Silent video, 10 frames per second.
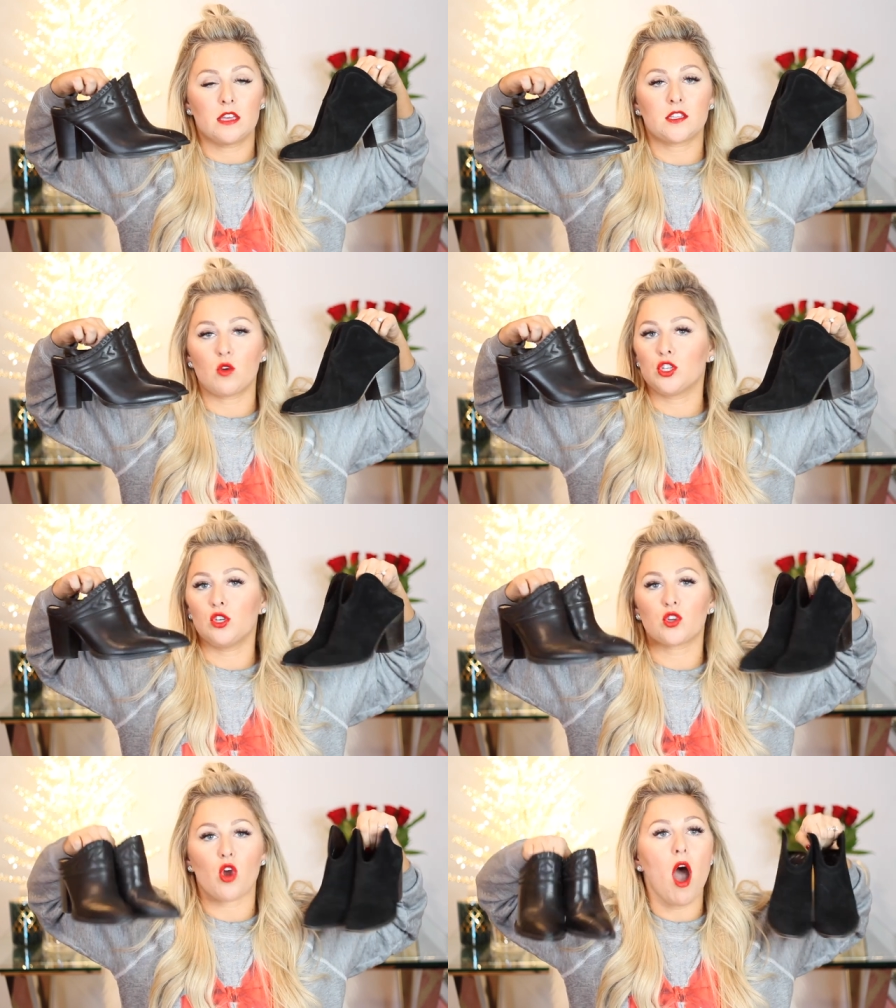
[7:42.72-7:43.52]
So
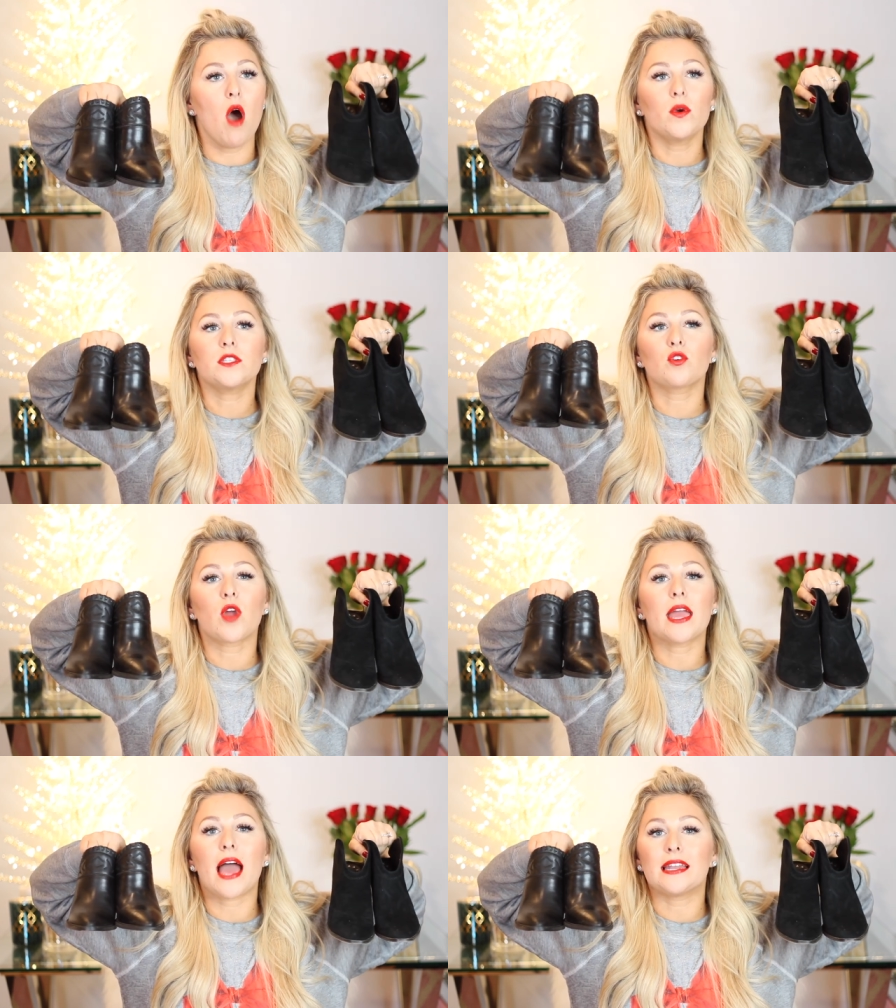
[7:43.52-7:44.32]
shoes are always a
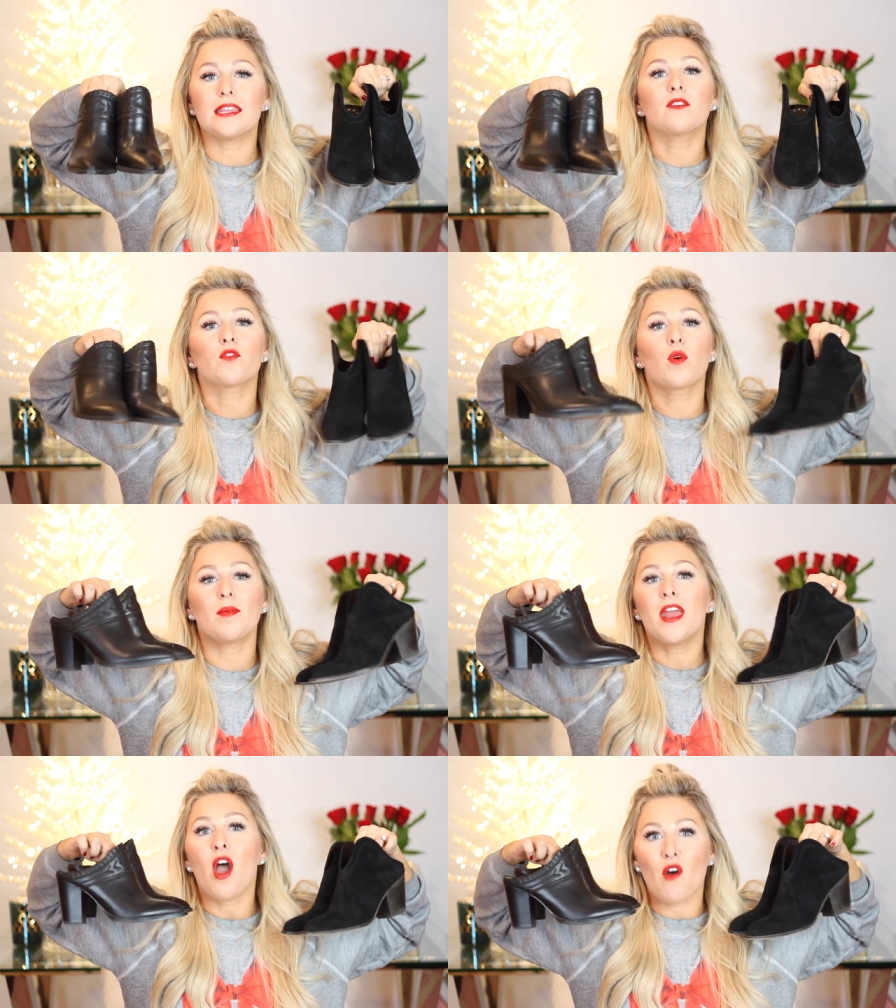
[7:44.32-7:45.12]
great idea for women.